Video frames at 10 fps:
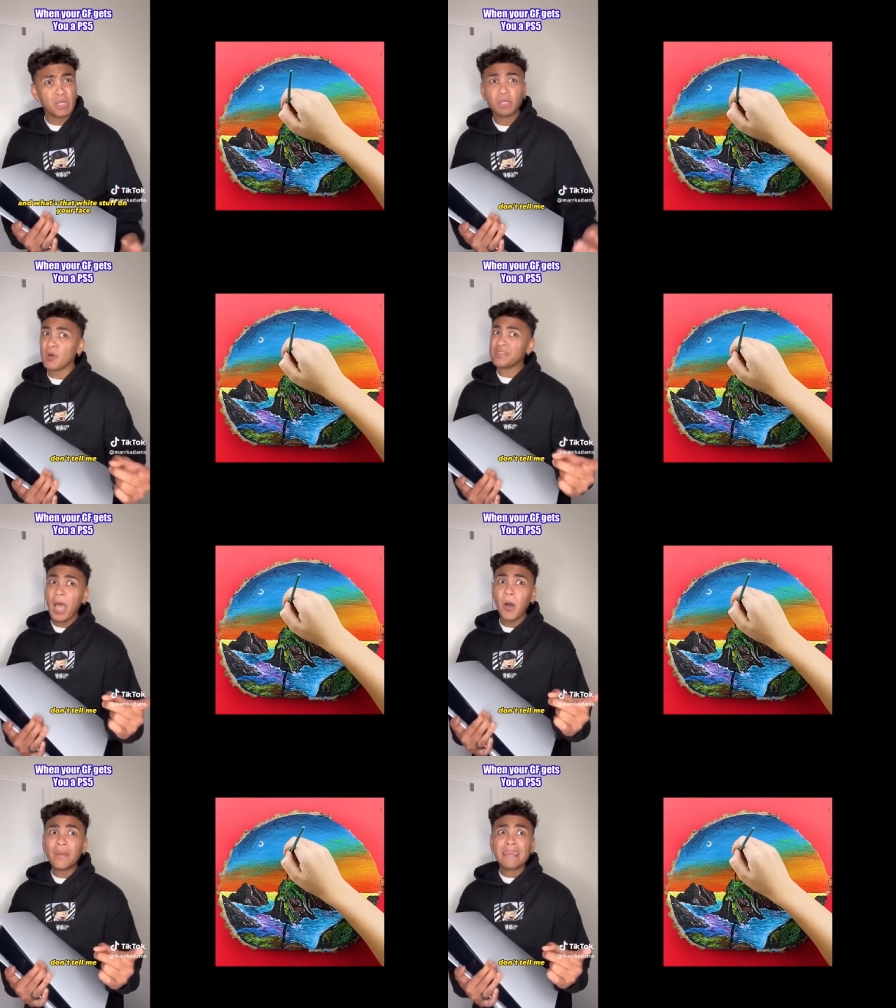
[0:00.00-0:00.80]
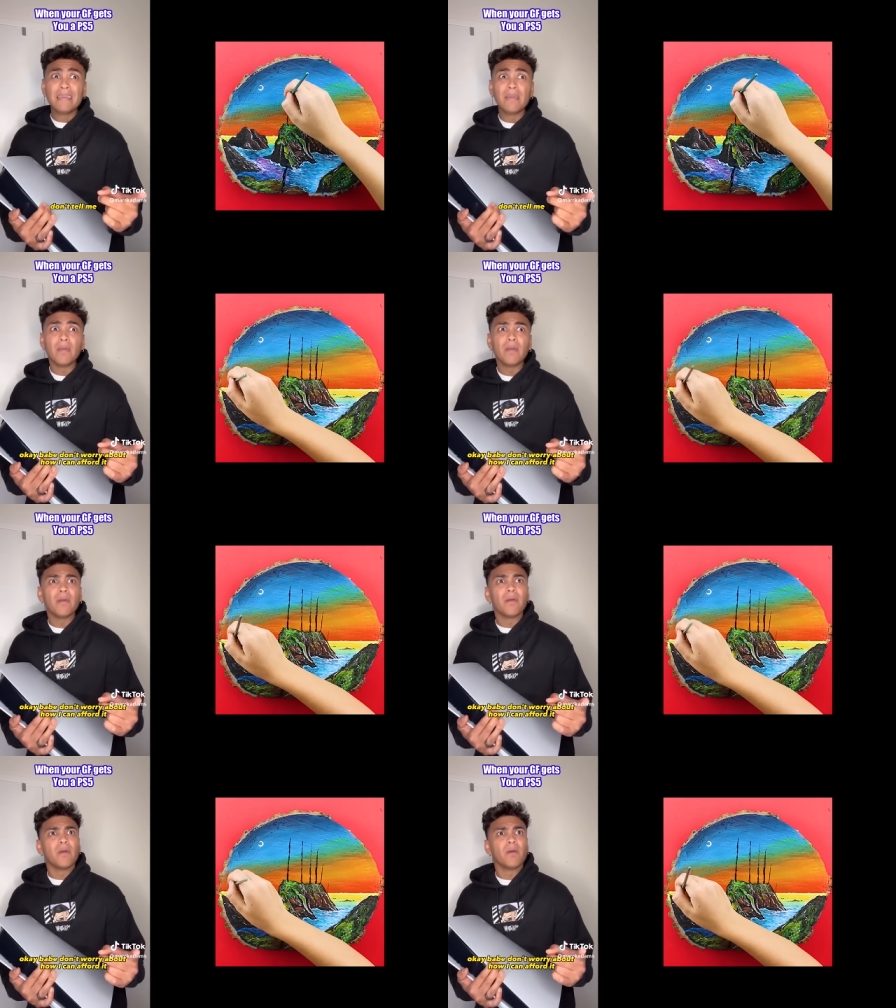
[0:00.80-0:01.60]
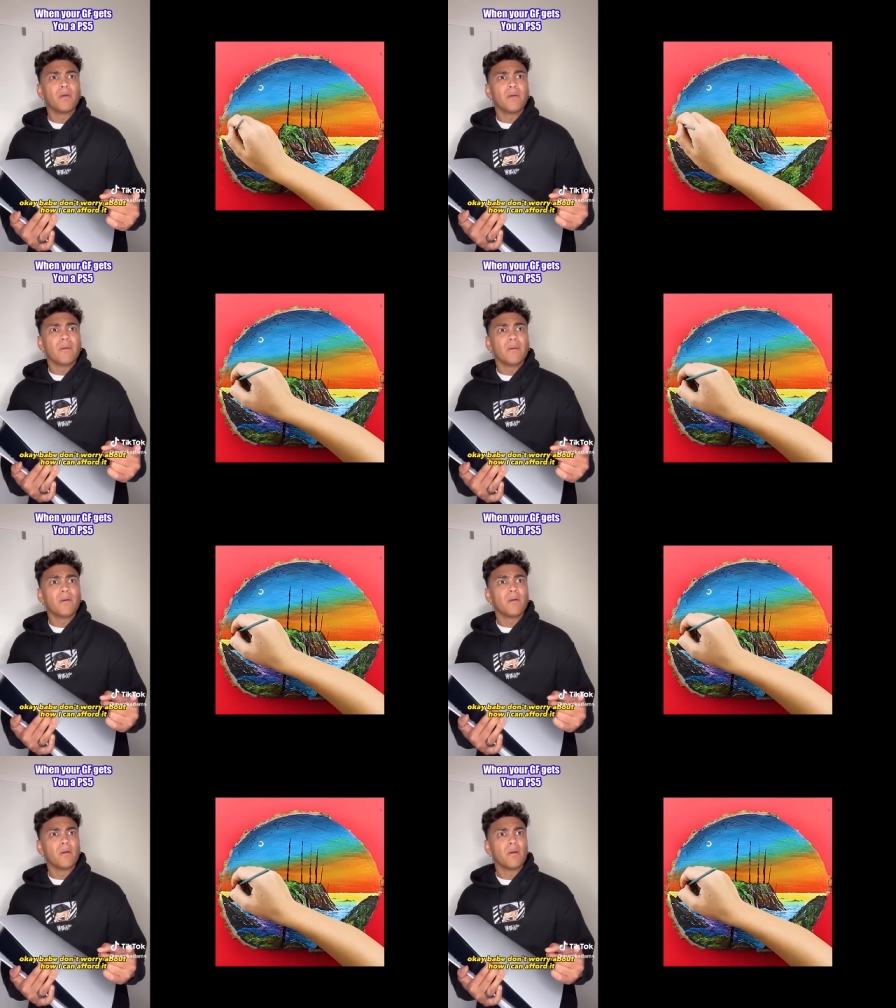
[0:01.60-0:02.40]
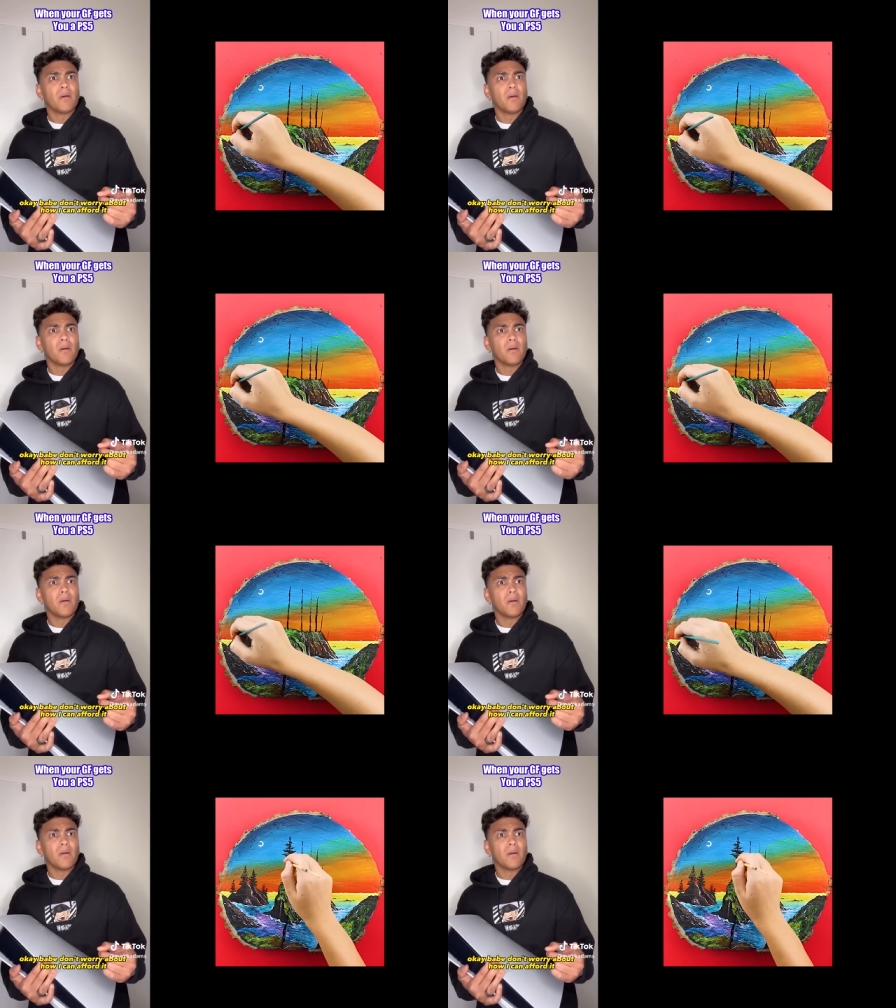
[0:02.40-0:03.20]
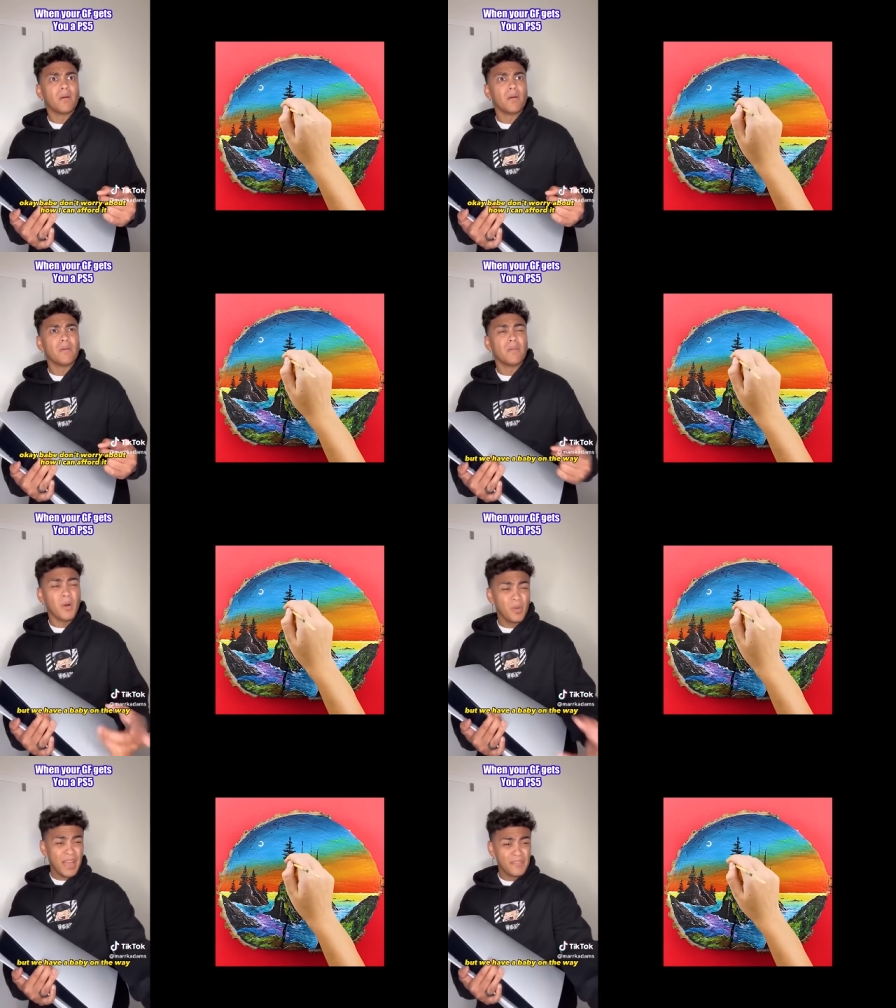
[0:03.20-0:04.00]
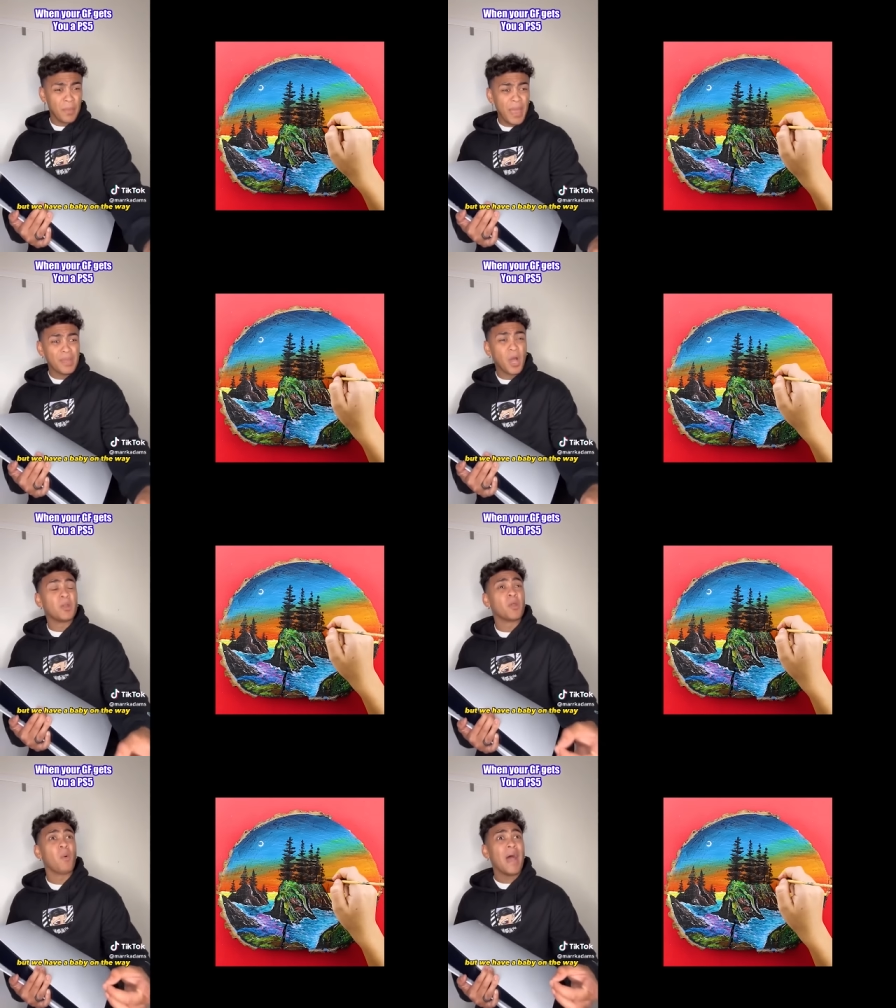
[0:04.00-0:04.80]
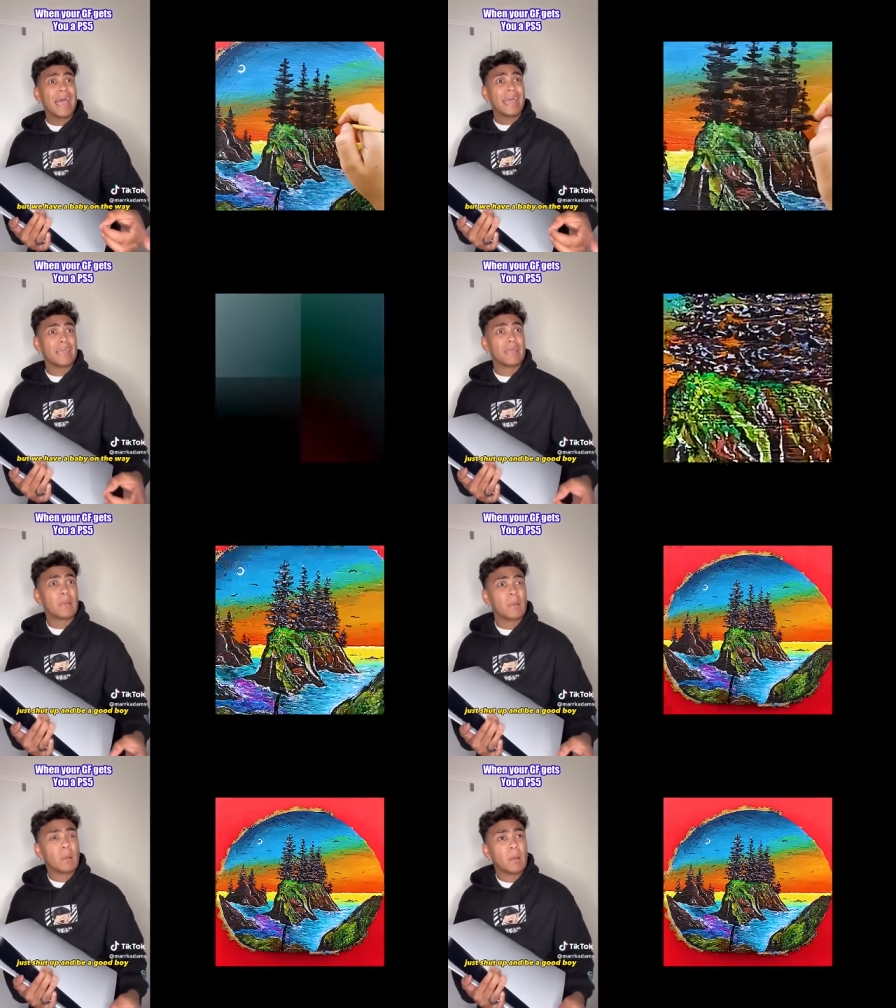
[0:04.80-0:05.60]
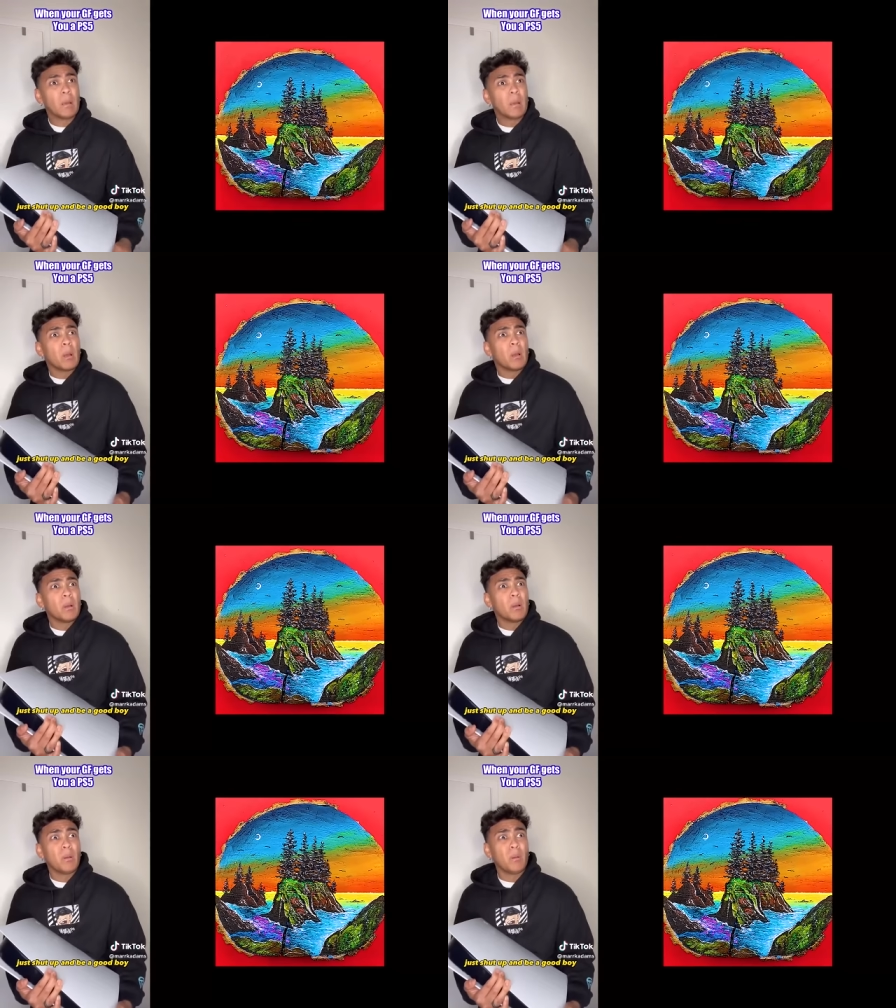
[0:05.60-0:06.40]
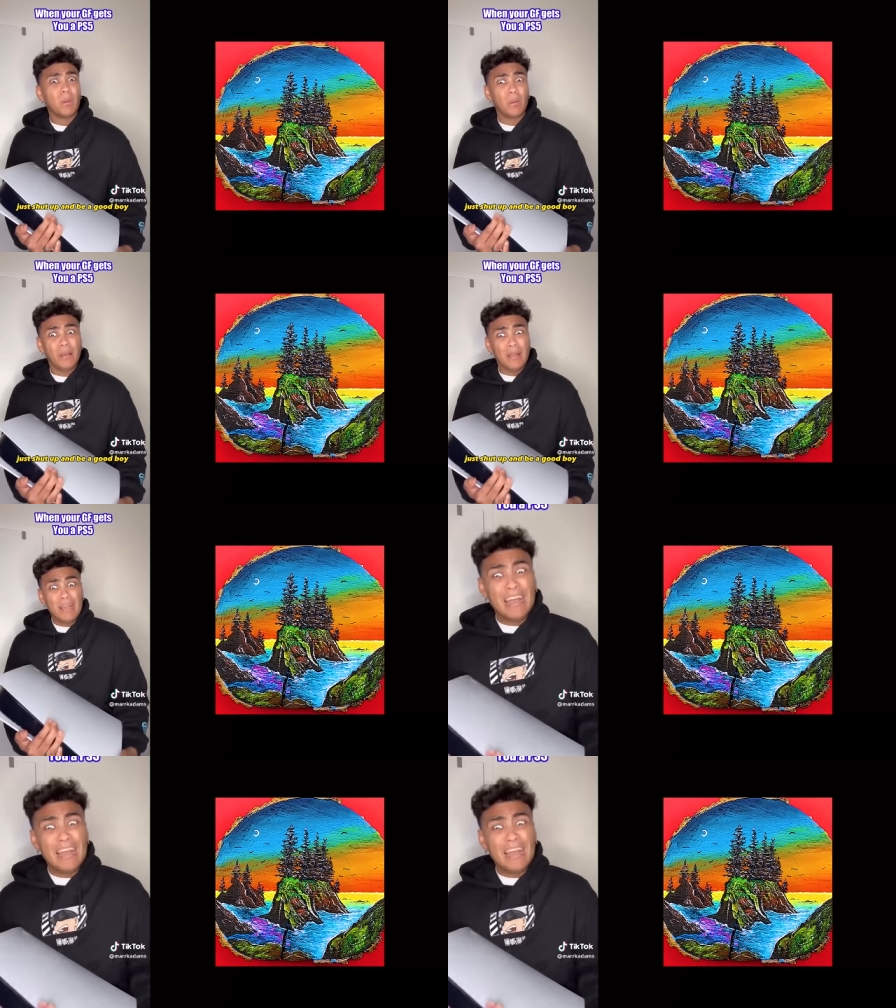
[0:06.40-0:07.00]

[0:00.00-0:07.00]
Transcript: Don't tell me. Okay, babe, don't worry about how I can afford it. But we have a baby on the way. Just shut up and be a good boy.